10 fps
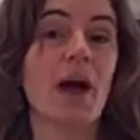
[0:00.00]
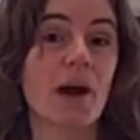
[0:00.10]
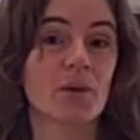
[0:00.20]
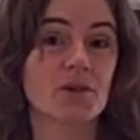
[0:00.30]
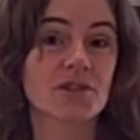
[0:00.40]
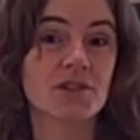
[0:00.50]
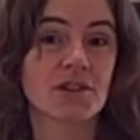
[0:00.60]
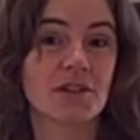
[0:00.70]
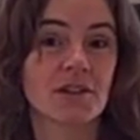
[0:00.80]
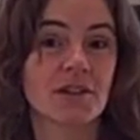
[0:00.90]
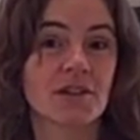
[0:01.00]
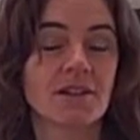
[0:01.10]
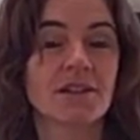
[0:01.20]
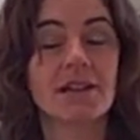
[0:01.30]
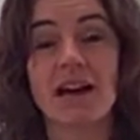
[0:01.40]
hours.
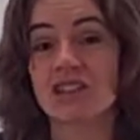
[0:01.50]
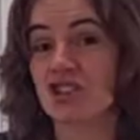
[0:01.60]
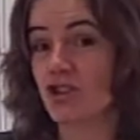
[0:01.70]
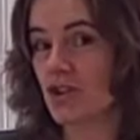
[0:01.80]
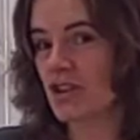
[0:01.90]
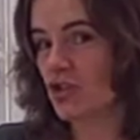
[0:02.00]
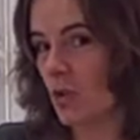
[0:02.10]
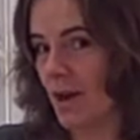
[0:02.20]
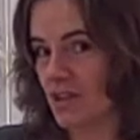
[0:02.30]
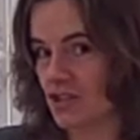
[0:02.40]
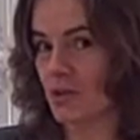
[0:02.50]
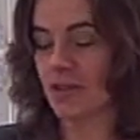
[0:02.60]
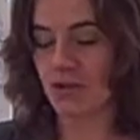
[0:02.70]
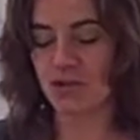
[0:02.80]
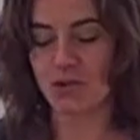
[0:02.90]
I stirred it twice
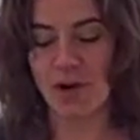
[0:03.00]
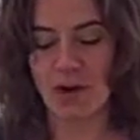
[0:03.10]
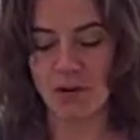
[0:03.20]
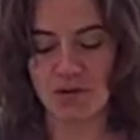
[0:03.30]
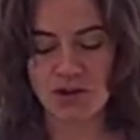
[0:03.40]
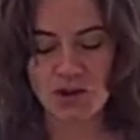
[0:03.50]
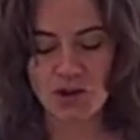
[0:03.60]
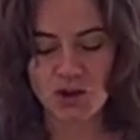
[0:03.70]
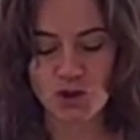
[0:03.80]
during those 2 hours